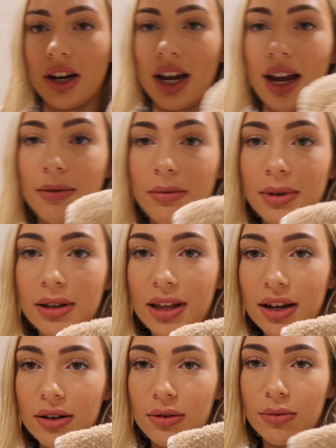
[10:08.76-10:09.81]
Okay, I'm a bit
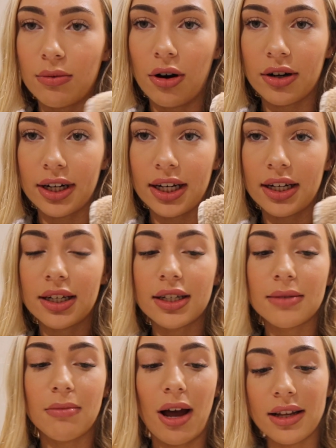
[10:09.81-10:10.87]
like worried
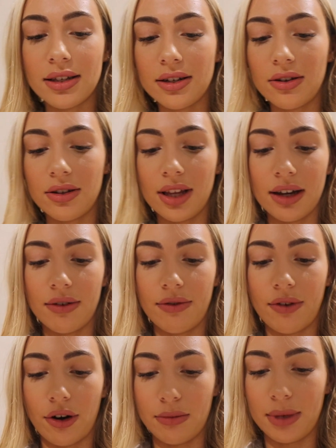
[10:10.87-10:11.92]
because mine's not like
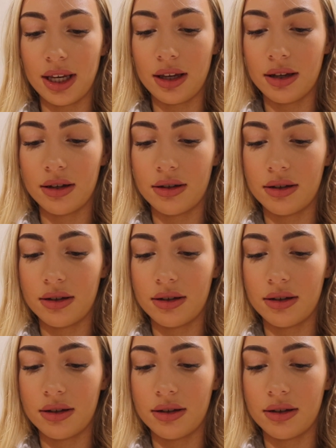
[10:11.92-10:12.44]
foamy.